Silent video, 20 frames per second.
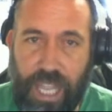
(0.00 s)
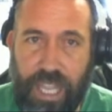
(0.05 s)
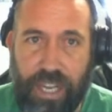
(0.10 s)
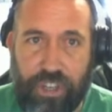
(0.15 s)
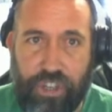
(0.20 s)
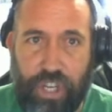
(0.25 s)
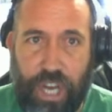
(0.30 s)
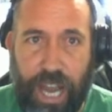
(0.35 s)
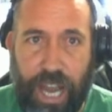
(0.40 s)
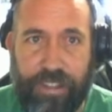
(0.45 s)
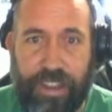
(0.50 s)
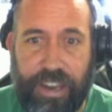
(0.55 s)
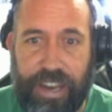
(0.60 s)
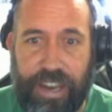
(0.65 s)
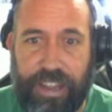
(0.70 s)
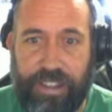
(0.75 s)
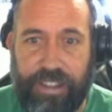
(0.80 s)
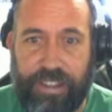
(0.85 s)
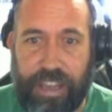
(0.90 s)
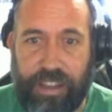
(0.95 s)
jacks and
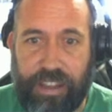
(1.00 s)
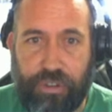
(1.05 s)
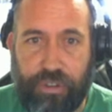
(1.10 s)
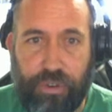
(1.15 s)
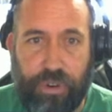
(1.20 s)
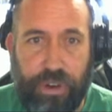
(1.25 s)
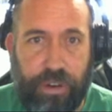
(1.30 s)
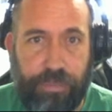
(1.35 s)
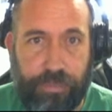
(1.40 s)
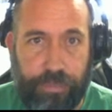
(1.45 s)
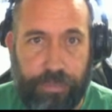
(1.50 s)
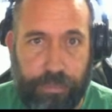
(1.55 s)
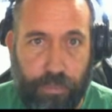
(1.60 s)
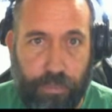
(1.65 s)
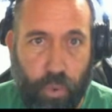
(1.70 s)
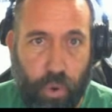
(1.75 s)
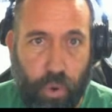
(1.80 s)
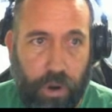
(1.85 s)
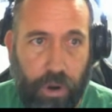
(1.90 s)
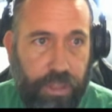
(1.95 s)
ace king suited
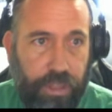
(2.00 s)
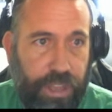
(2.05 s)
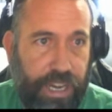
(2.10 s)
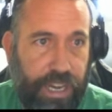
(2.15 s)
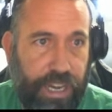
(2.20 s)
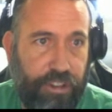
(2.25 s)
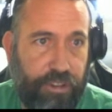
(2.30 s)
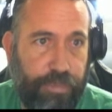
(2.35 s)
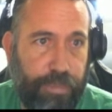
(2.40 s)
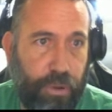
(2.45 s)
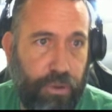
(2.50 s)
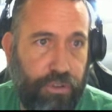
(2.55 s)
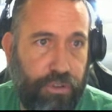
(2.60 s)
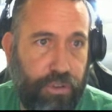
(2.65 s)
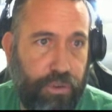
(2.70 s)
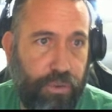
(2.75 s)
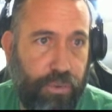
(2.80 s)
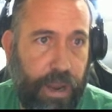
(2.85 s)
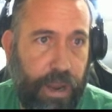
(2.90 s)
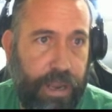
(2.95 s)
more than he's supposed
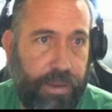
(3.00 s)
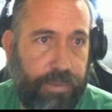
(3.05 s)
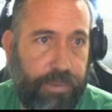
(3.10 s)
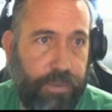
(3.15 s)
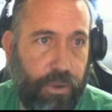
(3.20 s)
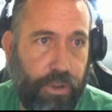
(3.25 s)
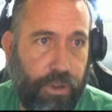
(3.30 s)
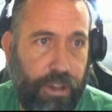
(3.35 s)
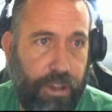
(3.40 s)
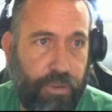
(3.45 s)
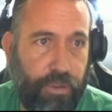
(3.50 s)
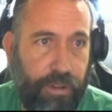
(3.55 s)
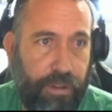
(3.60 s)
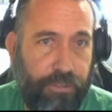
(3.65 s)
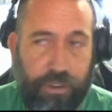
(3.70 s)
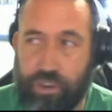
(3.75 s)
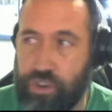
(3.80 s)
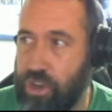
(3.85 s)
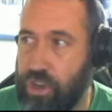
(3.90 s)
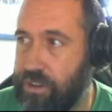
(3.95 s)
to, right? Okay, so I've
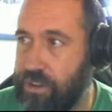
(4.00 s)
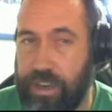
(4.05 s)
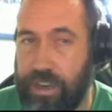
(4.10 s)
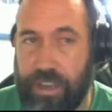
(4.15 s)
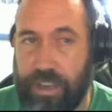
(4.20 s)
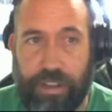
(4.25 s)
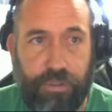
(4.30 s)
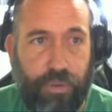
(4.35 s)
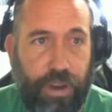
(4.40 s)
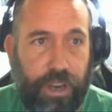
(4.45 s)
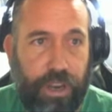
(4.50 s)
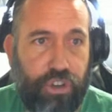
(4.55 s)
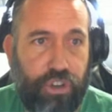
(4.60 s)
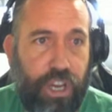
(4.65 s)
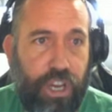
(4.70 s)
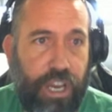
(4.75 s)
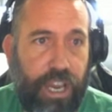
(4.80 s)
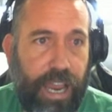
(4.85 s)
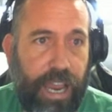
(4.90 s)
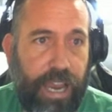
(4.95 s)
adjusted his range,
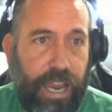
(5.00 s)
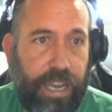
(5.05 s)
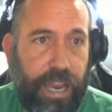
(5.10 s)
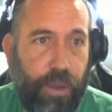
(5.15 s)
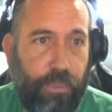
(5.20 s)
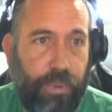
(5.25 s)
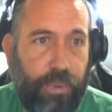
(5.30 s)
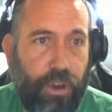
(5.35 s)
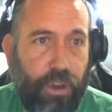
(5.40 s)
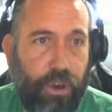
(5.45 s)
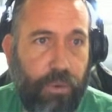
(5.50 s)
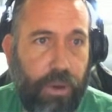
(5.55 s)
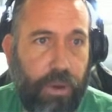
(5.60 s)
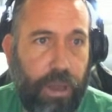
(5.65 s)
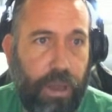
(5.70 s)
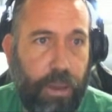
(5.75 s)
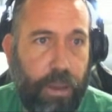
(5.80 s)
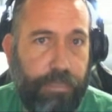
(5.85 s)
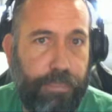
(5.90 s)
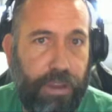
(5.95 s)
and now we go
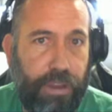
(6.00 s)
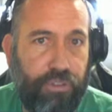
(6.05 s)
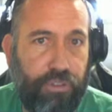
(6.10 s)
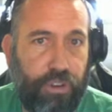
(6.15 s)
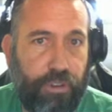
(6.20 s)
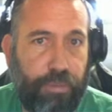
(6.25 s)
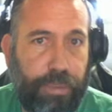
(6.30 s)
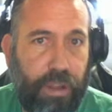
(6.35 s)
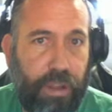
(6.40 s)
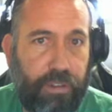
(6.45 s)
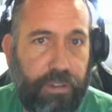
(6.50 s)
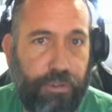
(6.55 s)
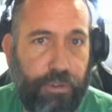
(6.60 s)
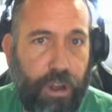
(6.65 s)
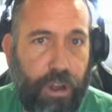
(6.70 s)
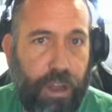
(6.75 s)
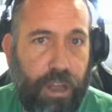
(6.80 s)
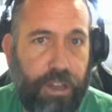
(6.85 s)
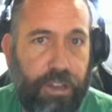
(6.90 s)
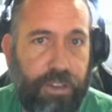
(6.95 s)
best response for
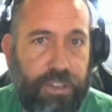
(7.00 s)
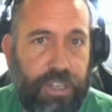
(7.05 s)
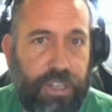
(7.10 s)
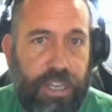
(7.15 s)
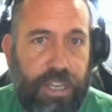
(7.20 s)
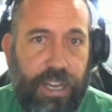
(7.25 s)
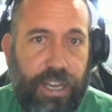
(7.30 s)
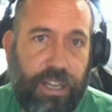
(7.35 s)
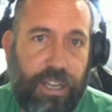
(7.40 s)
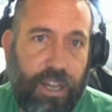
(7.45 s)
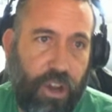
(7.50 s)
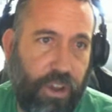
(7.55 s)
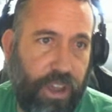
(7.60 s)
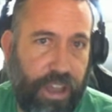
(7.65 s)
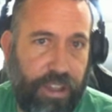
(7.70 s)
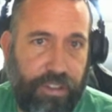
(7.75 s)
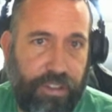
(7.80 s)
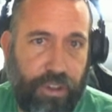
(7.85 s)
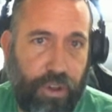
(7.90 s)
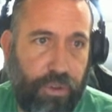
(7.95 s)
us. Okay,
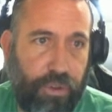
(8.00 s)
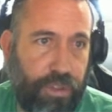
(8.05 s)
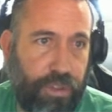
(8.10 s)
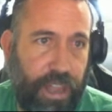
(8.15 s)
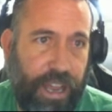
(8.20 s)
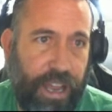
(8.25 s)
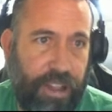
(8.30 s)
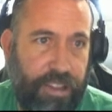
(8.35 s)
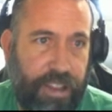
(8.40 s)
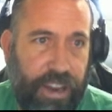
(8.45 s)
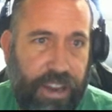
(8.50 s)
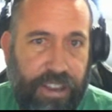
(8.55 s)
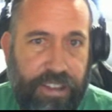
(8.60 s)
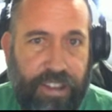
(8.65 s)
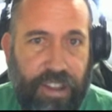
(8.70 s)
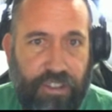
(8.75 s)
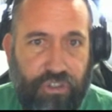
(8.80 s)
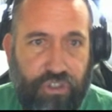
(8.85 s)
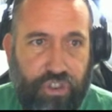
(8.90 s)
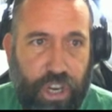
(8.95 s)
so like I said, it
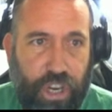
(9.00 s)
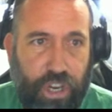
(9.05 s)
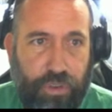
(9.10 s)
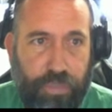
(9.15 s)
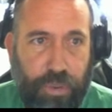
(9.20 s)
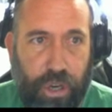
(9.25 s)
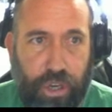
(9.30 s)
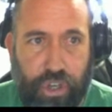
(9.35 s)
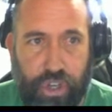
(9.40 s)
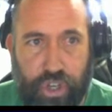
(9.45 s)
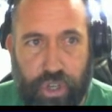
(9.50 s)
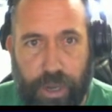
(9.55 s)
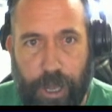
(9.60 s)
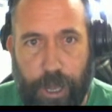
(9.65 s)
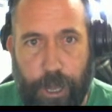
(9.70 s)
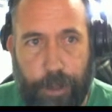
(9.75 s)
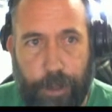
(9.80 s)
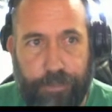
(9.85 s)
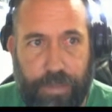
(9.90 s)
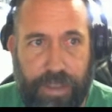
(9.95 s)
doesn't change much,
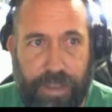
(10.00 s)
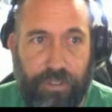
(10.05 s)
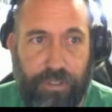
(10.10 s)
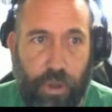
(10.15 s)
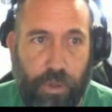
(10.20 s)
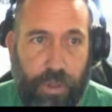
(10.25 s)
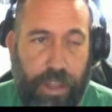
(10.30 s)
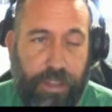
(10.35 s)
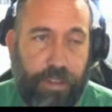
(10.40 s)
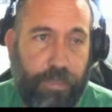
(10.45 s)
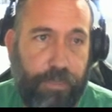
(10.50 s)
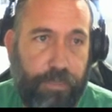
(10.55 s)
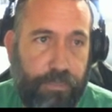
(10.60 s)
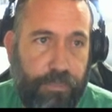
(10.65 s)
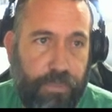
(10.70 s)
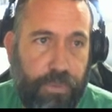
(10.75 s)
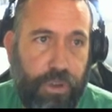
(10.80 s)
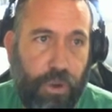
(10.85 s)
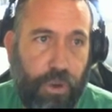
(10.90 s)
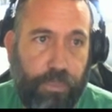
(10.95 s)
even though that's
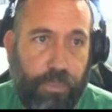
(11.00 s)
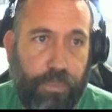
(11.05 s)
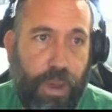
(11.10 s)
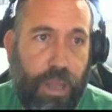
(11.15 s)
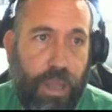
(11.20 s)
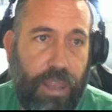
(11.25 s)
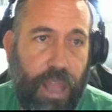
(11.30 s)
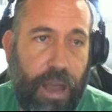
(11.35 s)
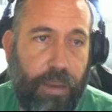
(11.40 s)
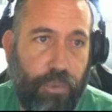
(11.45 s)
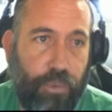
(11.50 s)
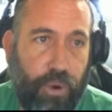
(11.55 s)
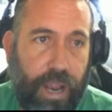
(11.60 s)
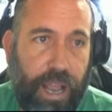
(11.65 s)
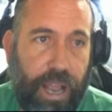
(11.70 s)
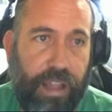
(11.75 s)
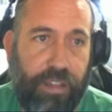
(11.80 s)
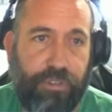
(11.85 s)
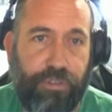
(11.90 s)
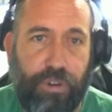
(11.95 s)
a lot more
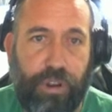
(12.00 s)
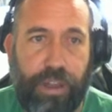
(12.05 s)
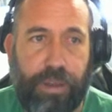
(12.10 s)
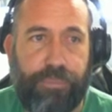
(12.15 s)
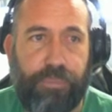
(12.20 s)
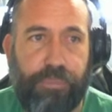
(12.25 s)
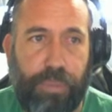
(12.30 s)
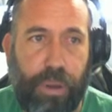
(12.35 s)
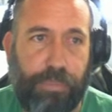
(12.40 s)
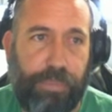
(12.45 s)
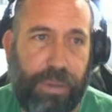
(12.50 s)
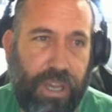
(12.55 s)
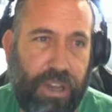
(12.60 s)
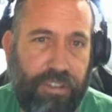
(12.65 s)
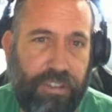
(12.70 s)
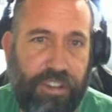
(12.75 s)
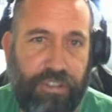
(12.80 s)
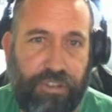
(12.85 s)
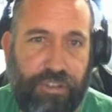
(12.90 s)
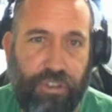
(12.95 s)
hands for him. But because
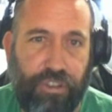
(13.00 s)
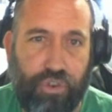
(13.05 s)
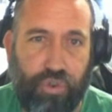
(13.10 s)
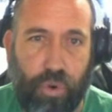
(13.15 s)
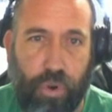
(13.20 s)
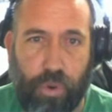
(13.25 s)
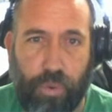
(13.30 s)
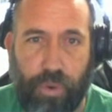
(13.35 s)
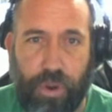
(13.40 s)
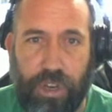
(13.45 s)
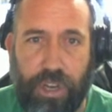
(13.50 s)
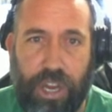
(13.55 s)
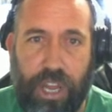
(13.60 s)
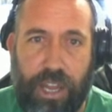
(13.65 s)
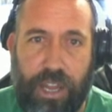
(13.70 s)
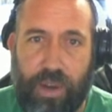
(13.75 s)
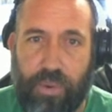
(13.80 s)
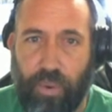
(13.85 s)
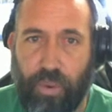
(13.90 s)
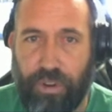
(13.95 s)
he's the shorter one,
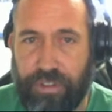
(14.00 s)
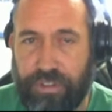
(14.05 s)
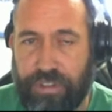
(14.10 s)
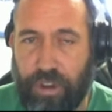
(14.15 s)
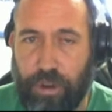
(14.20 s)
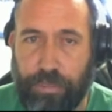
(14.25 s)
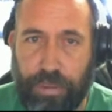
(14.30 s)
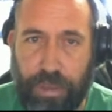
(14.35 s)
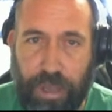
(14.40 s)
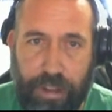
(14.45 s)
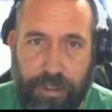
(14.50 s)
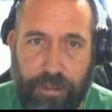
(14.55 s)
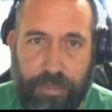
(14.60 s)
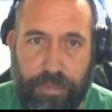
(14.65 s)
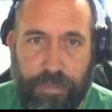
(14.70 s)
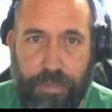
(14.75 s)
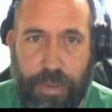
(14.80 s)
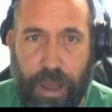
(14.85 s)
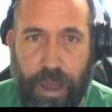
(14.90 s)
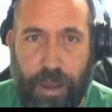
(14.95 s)
we're still plus
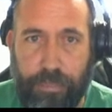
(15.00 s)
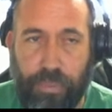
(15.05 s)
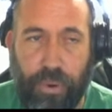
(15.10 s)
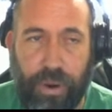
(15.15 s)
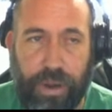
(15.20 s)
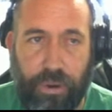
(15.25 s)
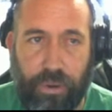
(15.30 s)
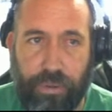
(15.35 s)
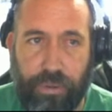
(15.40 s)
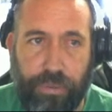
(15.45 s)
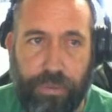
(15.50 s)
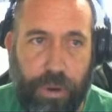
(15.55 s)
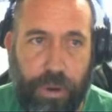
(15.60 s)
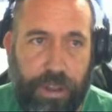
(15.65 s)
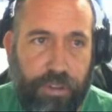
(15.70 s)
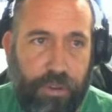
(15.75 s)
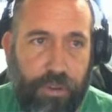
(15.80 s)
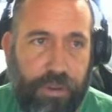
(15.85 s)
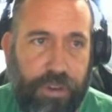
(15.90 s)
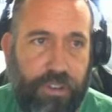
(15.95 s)
0.03,
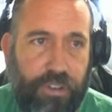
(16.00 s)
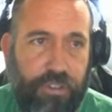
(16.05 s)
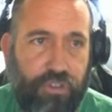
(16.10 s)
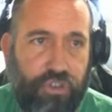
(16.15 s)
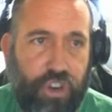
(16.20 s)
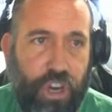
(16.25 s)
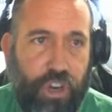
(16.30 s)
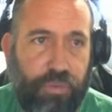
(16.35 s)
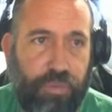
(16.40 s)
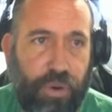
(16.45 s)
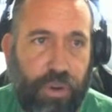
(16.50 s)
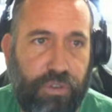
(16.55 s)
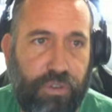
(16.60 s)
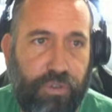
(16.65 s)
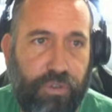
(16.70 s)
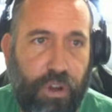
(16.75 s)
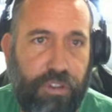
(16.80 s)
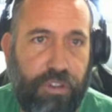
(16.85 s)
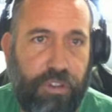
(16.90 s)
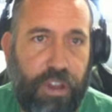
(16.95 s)
so it doesn't change much for
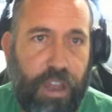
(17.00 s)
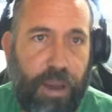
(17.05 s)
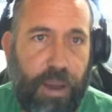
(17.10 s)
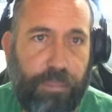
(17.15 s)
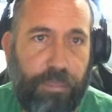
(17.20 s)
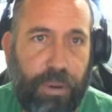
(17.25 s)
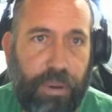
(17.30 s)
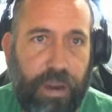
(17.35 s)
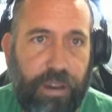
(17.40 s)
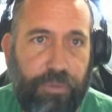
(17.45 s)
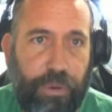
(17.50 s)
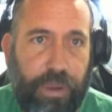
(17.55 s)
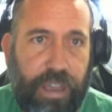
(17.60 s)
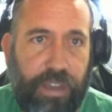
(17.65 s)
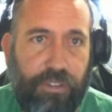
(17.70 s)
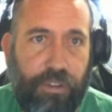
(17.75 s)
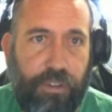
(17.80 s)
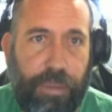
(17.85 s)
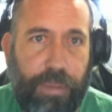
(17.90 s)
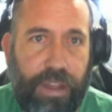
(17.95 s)
us. But if we give
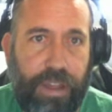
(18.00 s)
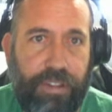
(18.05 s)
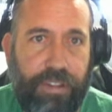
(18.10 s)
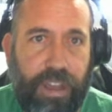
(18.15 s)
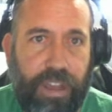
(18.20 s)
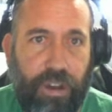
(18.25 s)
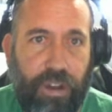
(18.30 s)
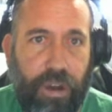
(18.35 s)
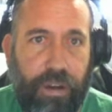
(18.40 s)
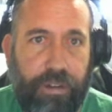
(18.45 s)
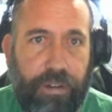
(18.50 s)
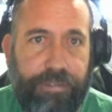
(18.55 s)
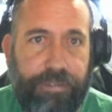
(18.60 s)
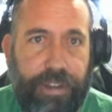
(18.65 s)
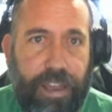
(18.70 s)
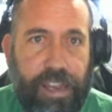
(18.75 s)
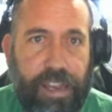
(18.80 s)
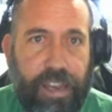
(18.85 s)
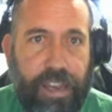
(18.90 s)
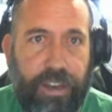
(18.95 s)
him ace king off
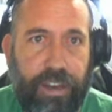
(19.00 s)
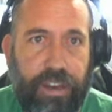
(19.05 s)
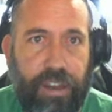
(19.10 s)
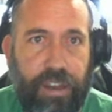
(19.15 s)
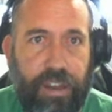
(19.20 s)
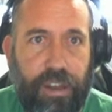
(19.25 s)
and